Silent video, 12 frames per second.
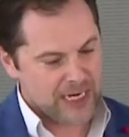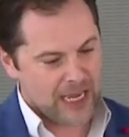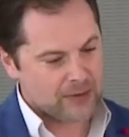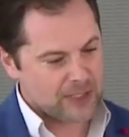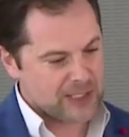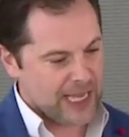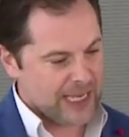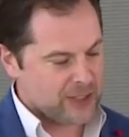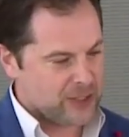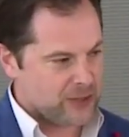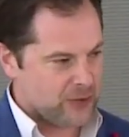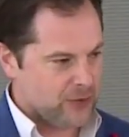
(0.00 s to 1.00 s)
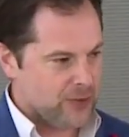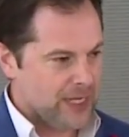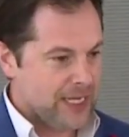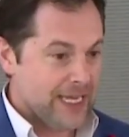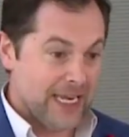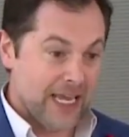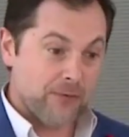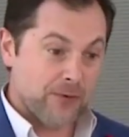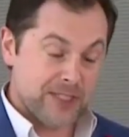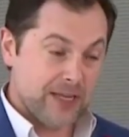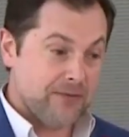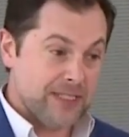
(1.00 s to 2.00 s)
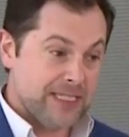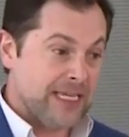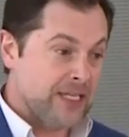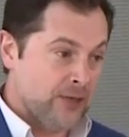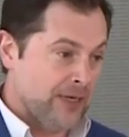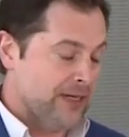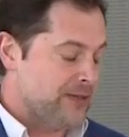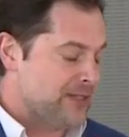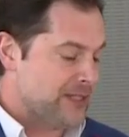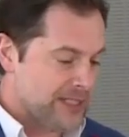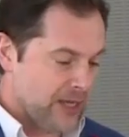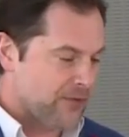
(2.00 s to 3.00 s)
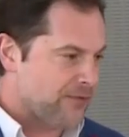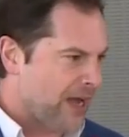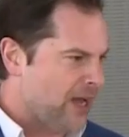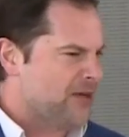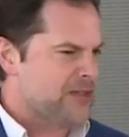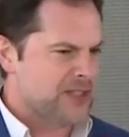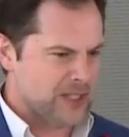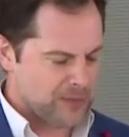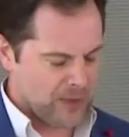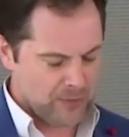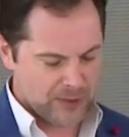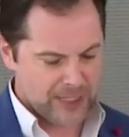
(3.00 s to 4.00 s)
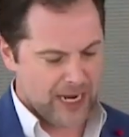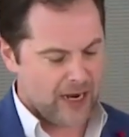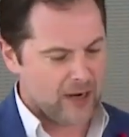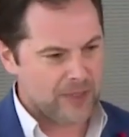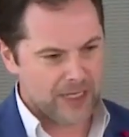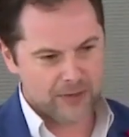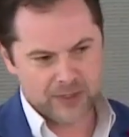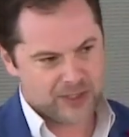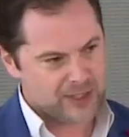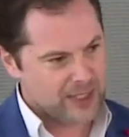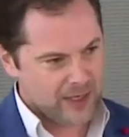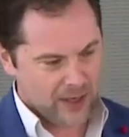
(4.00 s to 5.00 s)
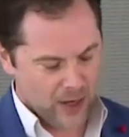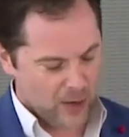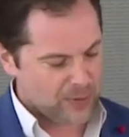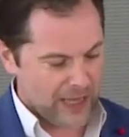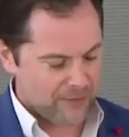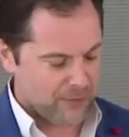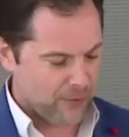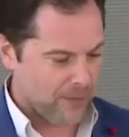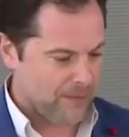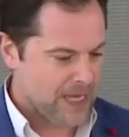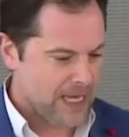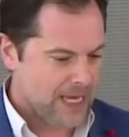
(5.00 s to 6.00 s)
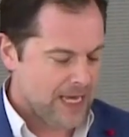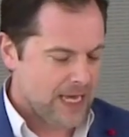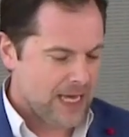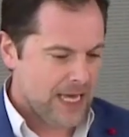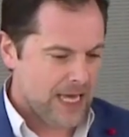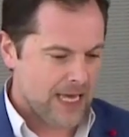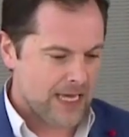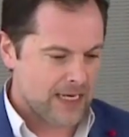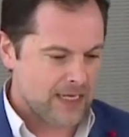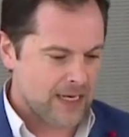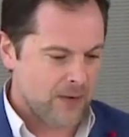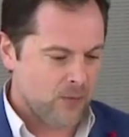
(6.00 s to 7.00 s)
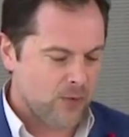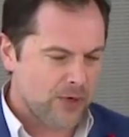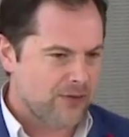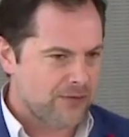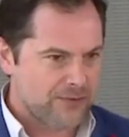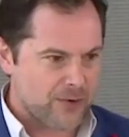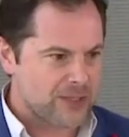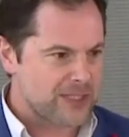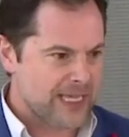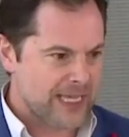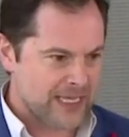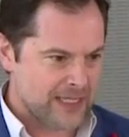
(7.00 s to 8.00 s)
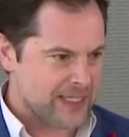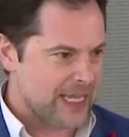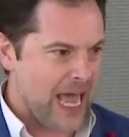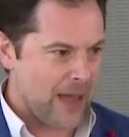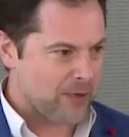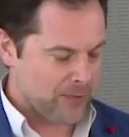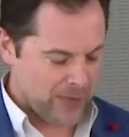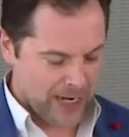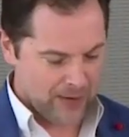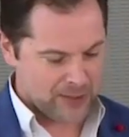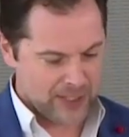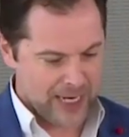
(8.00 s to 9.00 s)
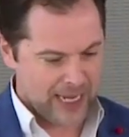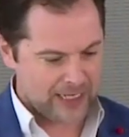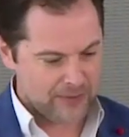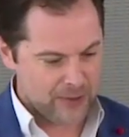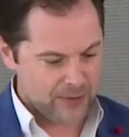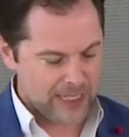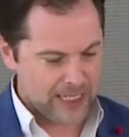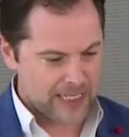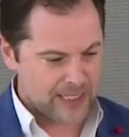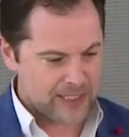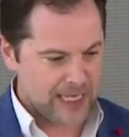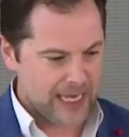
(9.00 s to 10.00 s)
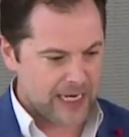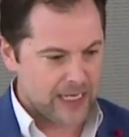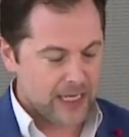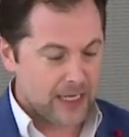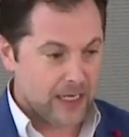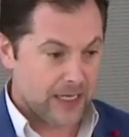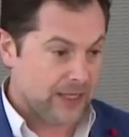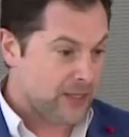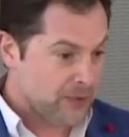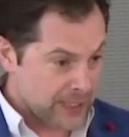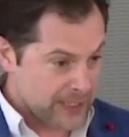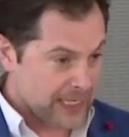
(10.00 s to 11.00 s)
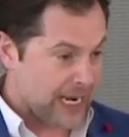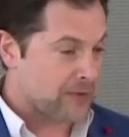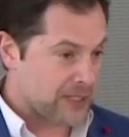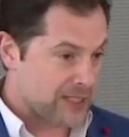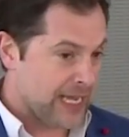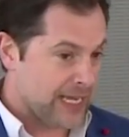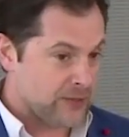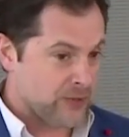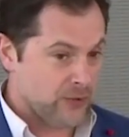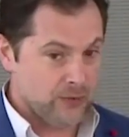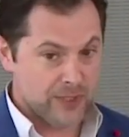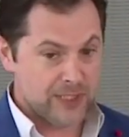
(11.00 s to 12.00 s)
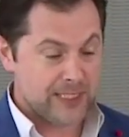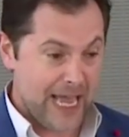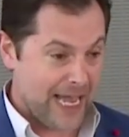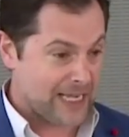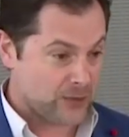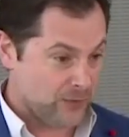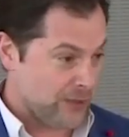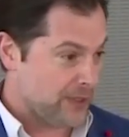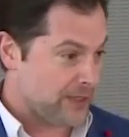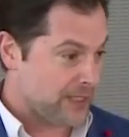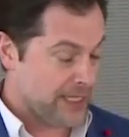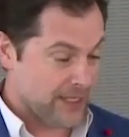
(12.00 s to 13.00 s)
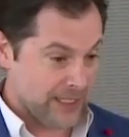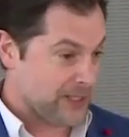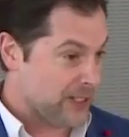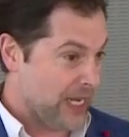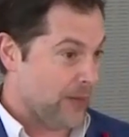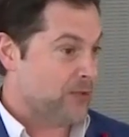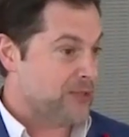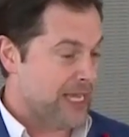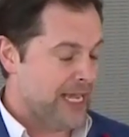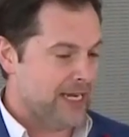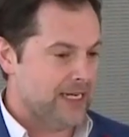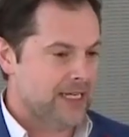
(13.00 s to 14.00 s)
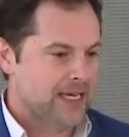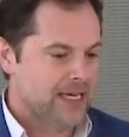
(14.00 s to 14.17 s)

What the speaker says: And I was assigned to an F-117 unit as a stealth fighter, since been retired, but it was our platform. And one of the first things that happened when I was on active duty is that the unit that I was assigned to was tasked with killing Saddam Hussein.